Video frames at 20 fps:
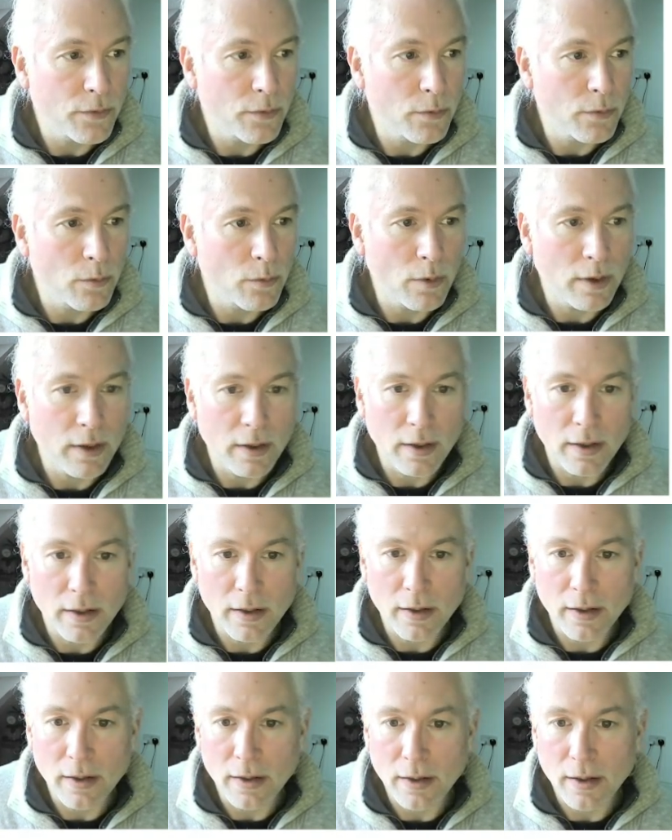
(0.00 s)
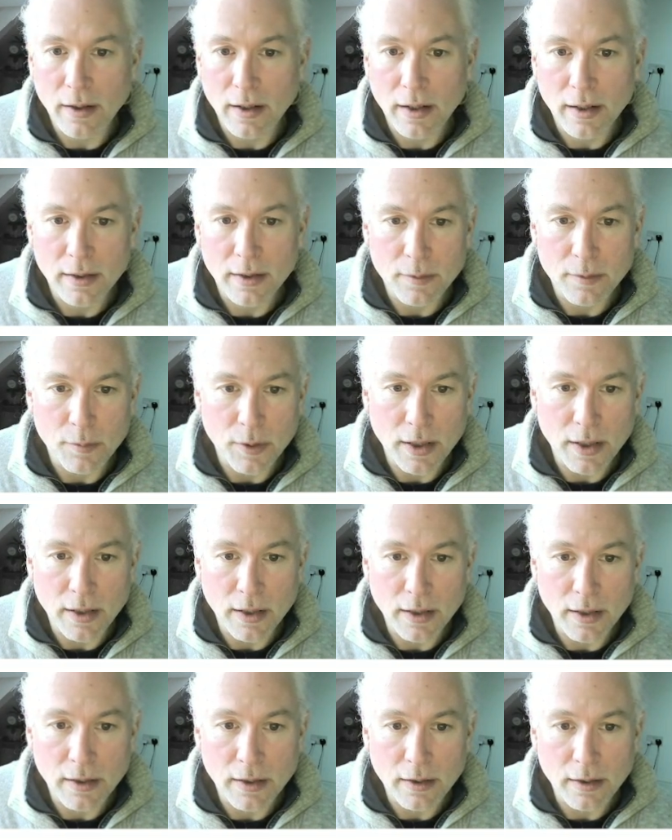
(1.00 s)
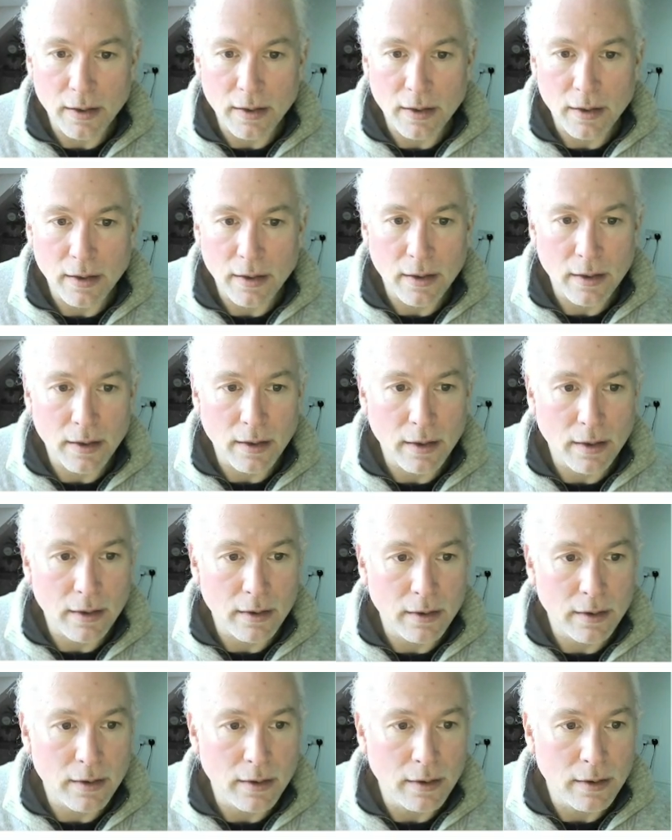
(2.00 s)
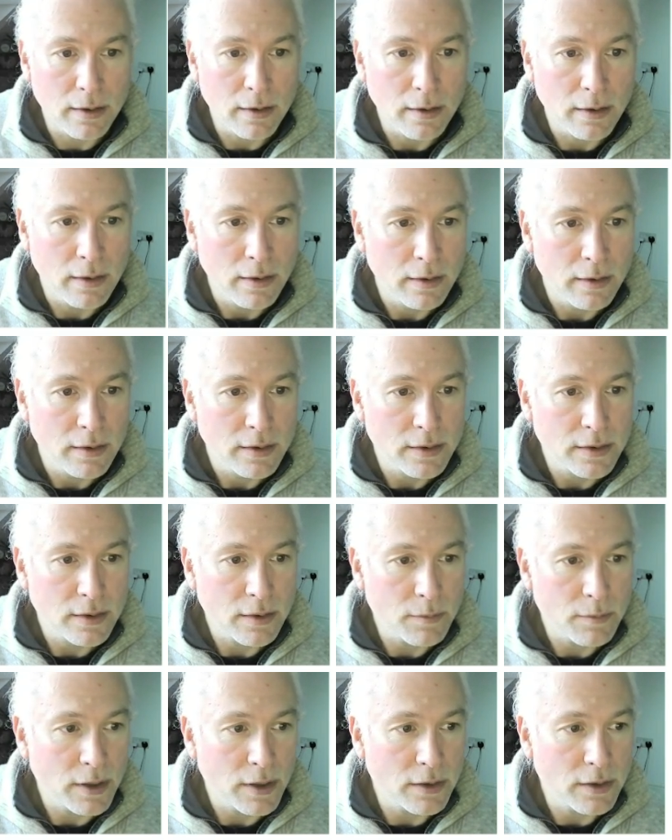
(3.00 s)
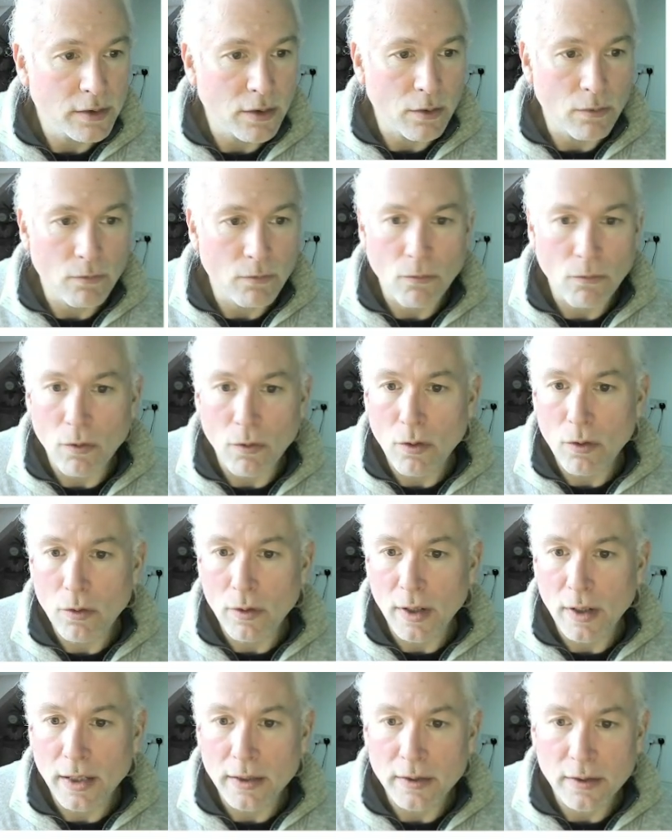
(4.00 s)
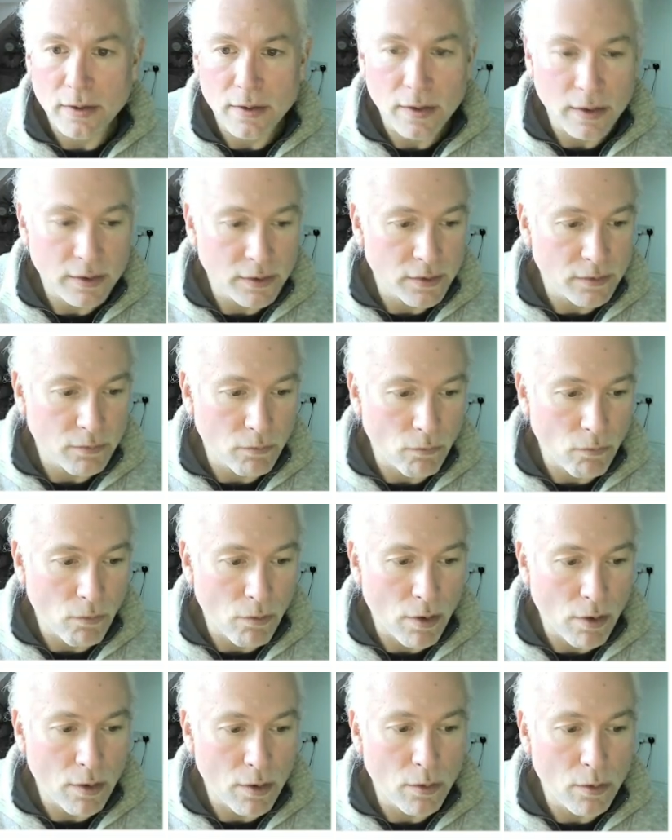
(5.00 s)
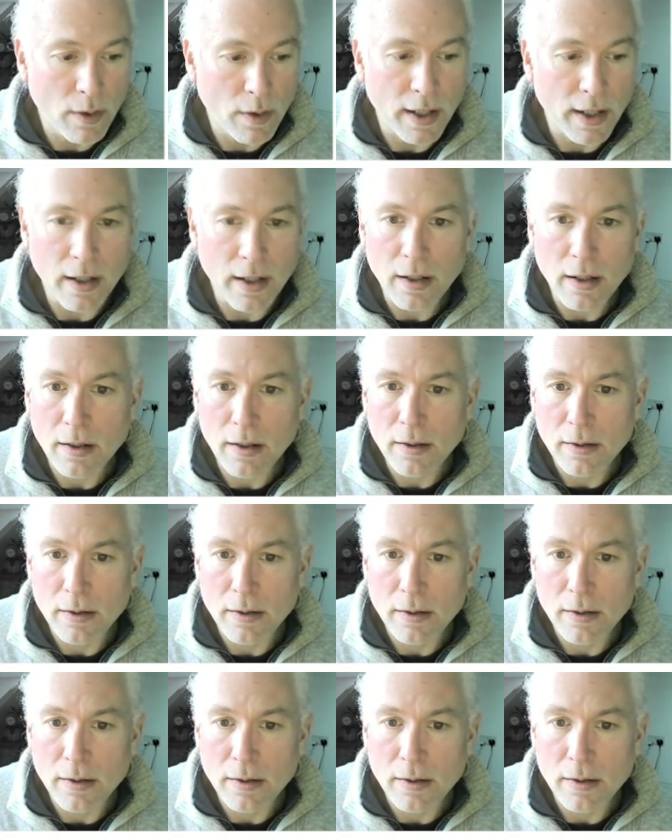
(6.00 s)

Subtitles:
we're at the beginning and something has gone wrong in this row here.